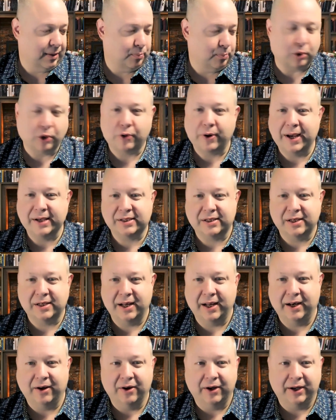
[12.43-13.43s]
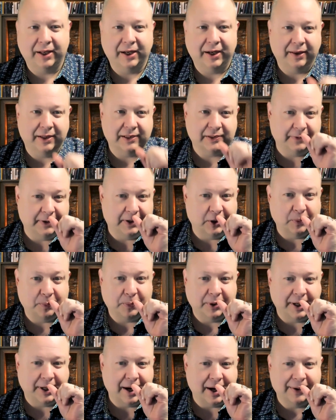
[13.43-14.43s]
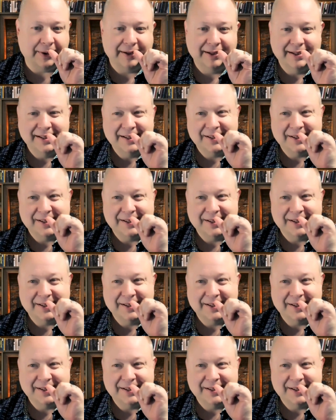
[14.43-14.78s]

procrastinating on getting this video put out,